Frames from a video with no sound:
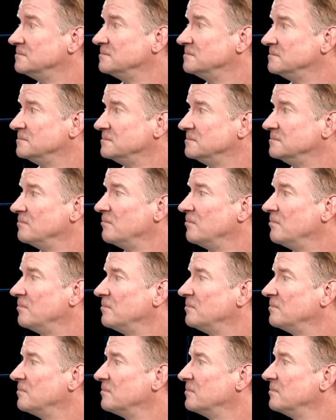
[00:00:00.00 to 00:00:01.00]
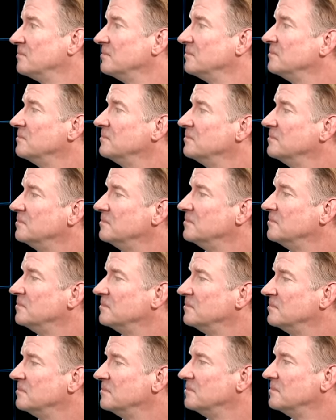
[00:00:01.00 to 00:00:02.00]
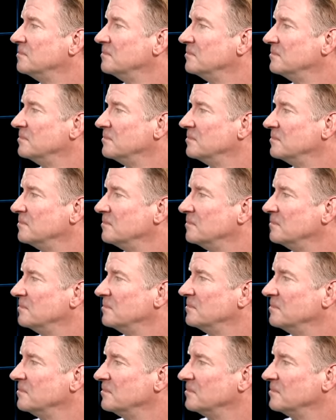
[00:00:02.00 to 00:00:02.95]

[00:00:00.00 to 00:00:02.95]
No words are spoken by the person on screen.